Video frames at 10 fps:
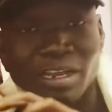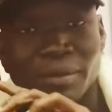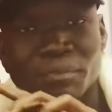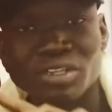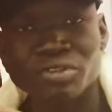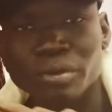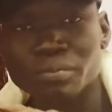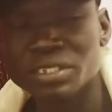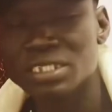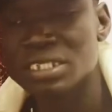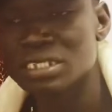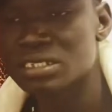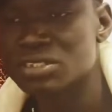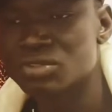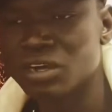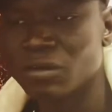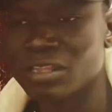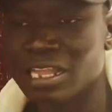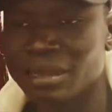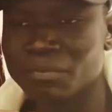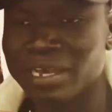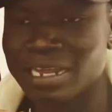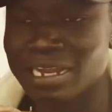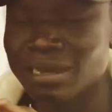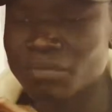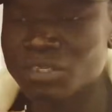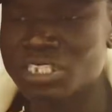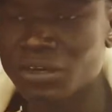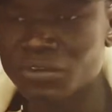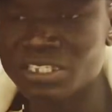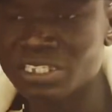I've been so busy. So I was like, man, I can't miss out this